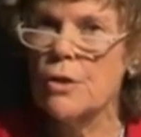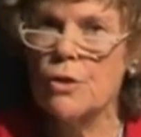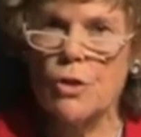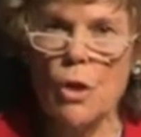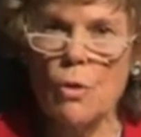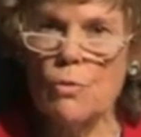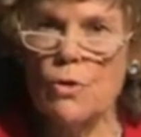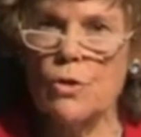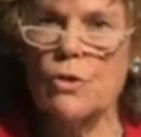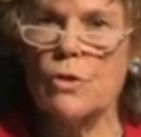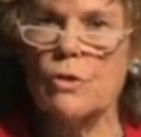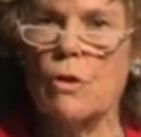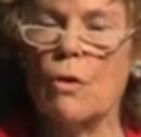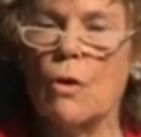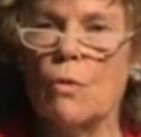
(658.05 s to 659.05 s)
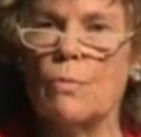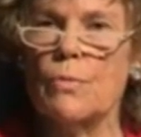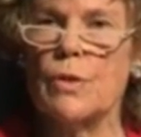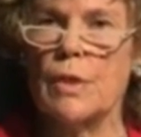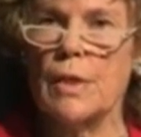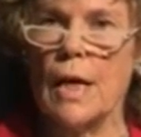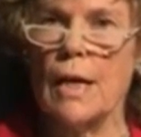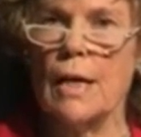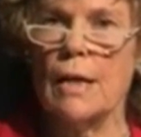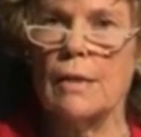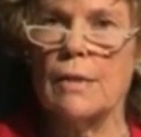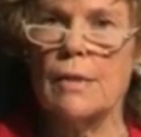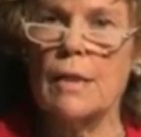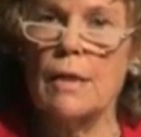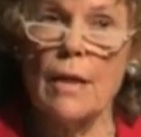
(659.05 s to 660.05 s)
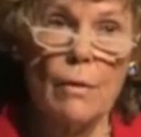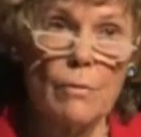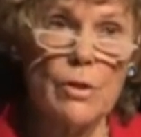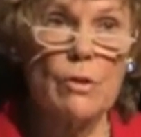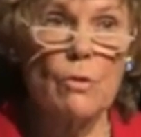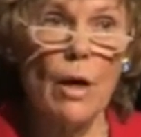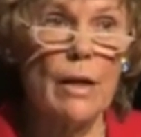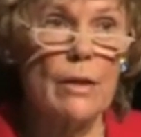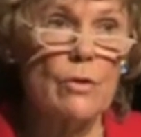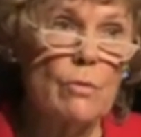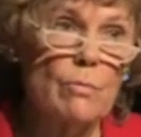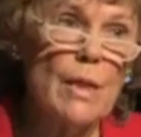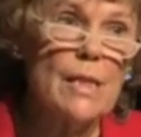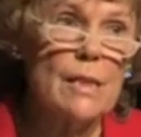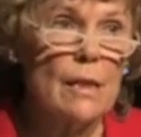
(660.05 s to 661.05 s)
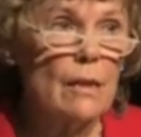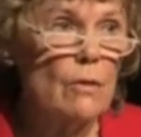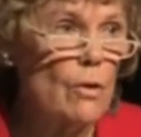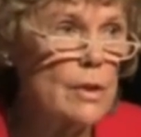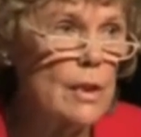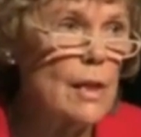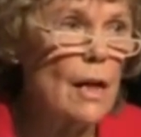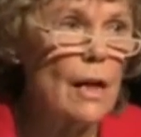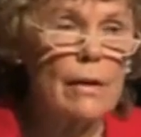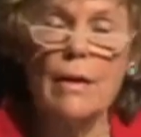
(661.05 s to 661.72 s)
Don't just go home today and say, that was quite a good meeting, and oh, I didn't like